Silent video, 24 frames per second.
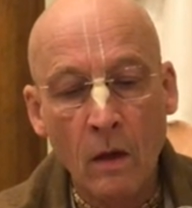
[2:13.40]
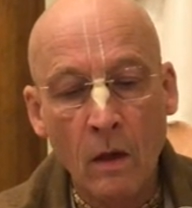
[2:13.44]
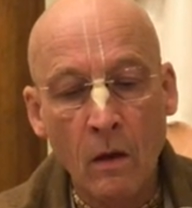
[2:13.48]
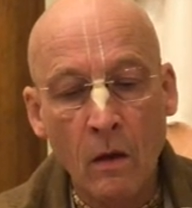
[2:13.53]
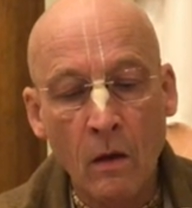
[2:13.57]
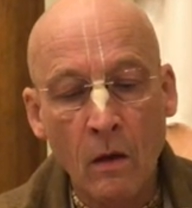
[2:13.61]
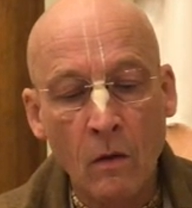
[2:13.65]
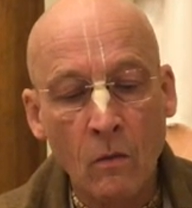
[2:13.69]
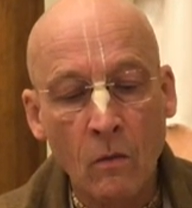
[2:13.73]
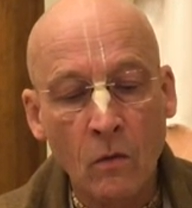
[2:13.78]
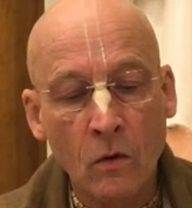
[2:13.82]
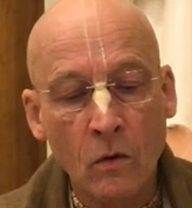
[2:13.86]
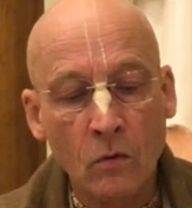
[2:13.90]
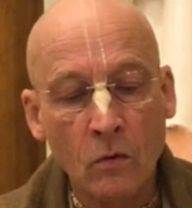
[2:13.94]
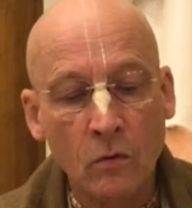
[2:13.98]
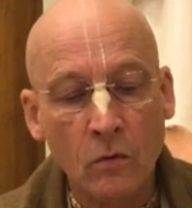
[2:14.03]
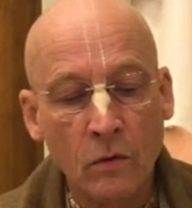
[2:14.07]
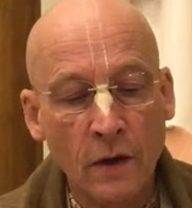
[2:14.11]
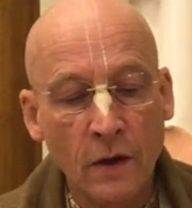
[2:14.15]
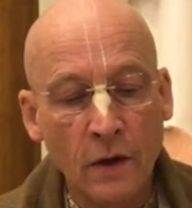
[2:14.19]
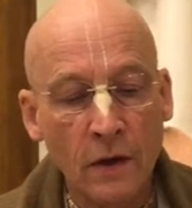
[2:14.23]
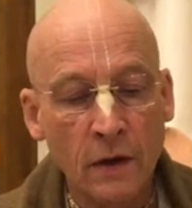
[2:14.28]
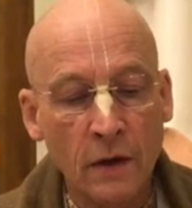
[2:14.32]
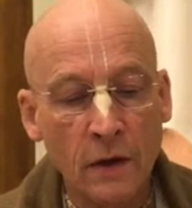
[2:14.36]
We'll
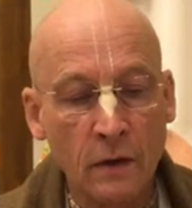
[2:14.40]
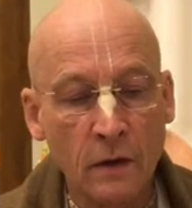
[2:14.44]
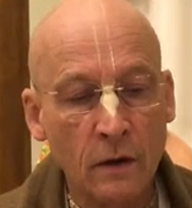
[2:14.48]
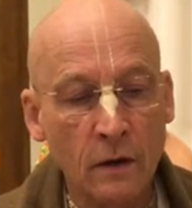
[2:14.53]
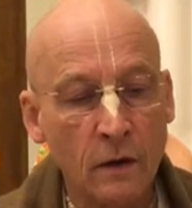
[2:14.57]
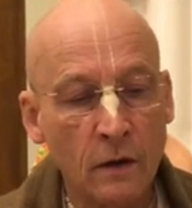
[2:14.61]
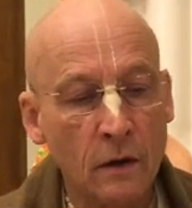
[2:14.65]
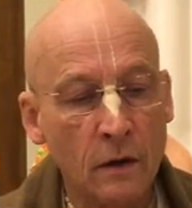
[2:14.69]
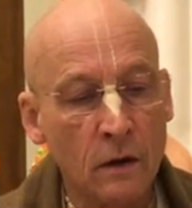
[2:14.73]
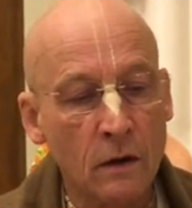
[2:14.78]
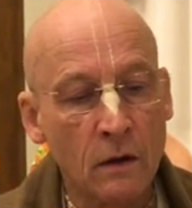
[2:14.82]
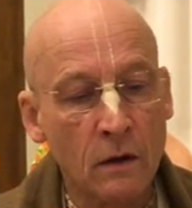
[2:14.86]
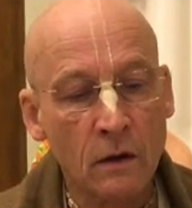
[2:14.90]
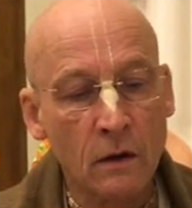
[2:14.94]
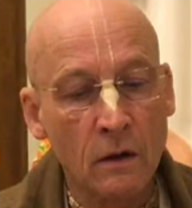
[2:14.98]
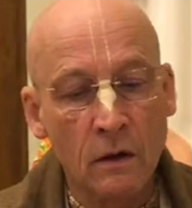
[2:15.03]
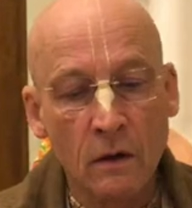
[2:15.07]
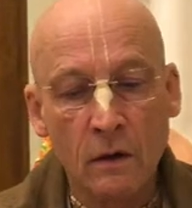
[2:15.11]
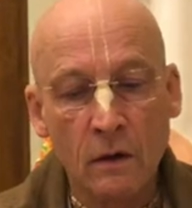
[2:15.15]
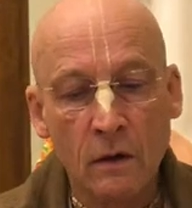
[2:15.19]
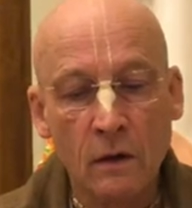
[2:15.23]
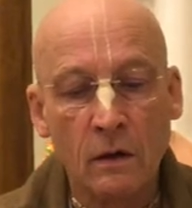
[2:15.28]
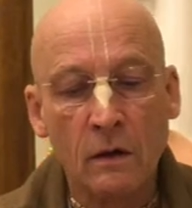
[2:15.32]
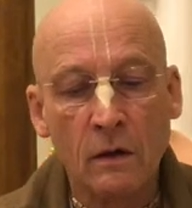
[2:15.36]
read
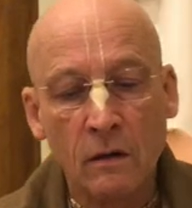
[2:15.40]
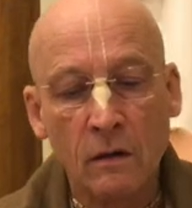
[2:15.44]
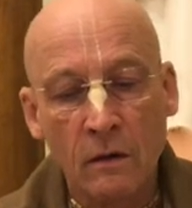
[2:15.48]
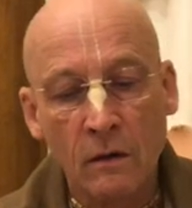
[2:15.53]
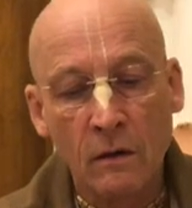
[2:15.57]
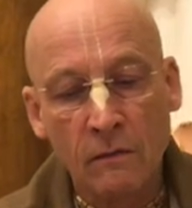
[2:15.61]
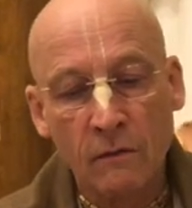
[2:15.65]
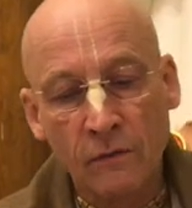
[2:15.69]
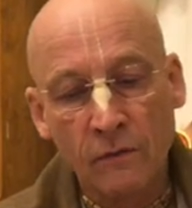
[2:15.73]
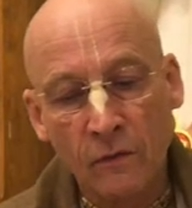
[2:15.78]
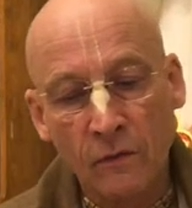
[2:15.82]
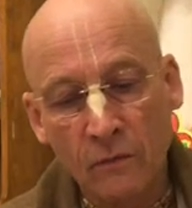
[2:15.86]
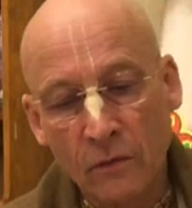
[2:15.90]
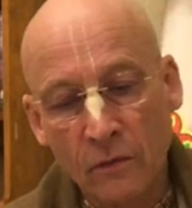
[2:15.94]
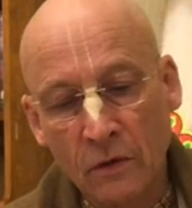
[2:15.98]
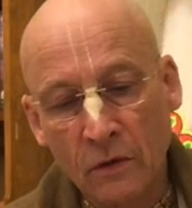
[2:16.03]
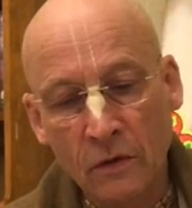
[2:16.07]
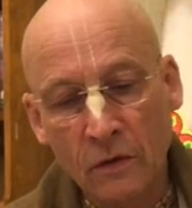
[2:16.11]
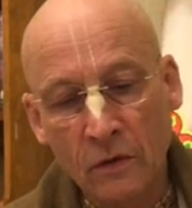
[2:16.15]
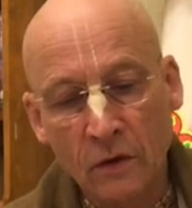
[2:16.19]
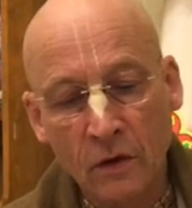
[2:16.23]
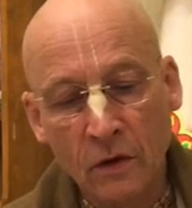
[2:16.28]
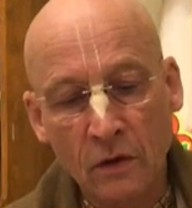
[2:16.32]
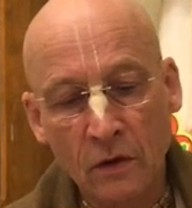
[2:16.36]
from this
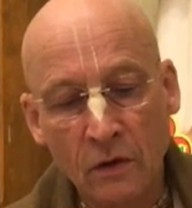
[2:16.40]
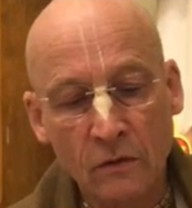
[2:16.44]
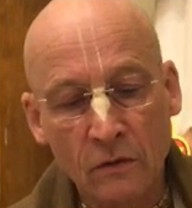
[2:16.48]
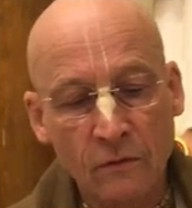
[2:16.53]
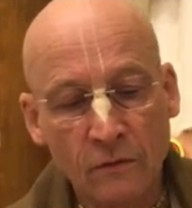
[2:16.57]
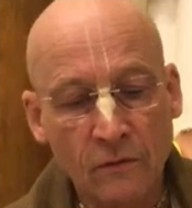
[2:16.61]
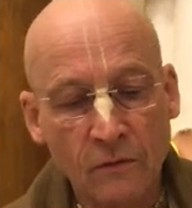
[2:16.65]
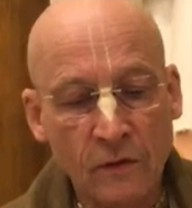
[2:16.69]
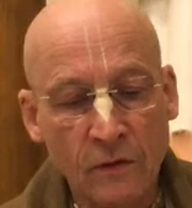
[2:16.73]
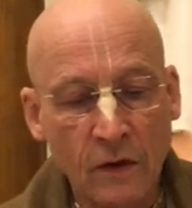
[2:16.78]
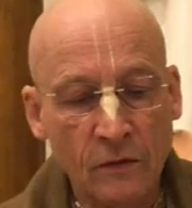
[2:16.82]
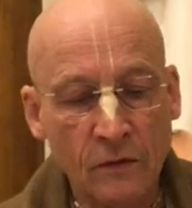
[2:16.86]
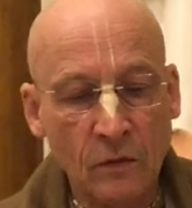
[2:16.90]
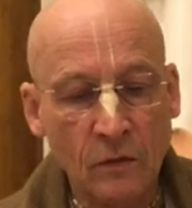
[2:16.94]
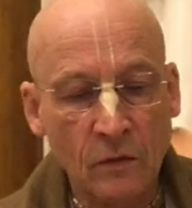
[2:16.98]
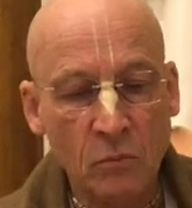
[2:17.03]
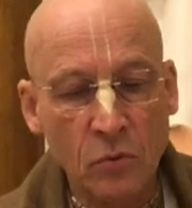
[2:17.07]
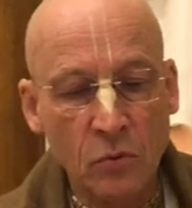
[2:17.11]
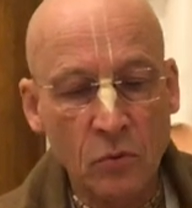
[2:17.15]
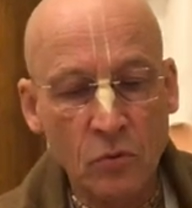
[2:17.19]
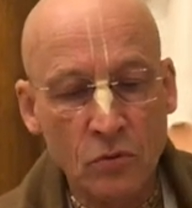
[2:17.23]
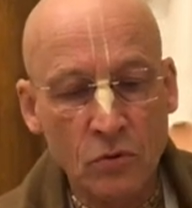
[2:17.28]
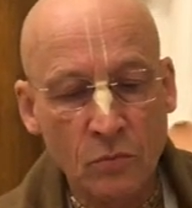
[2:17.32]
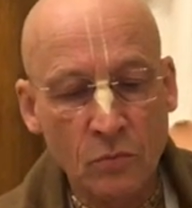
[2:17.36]
year's Vyasa
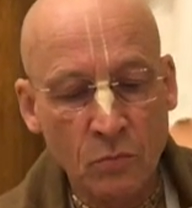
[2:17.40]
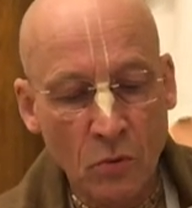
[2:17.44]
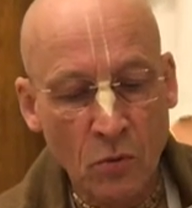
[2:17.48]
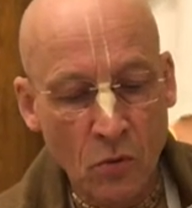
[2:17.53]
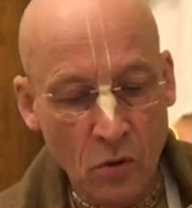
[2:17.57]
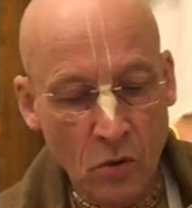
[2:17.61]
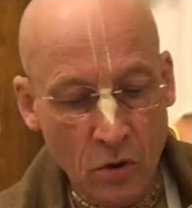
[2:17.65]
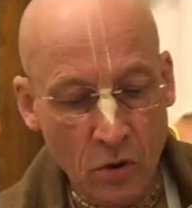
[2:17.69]
Puja book.